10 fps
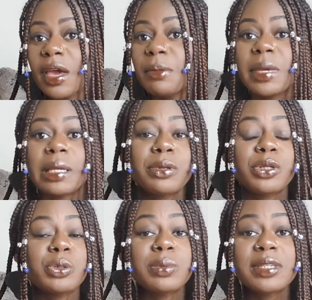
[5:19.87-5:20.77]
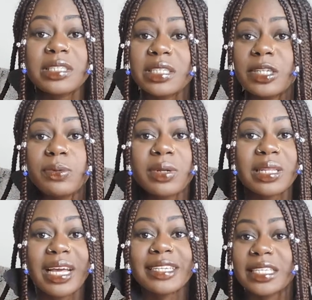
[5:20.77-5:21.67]
maybe you recently
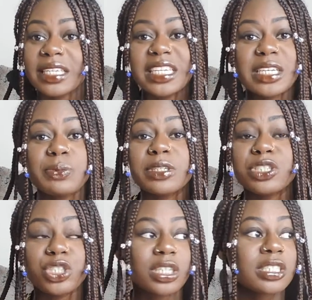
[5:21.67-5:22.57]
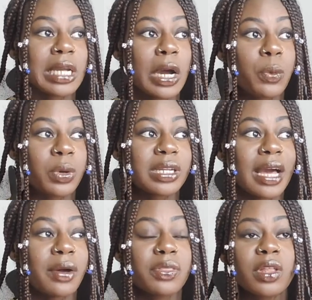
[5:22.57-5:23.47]
realized that it would just not work
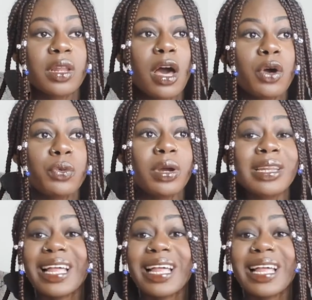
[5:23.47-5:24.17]
out in the long run,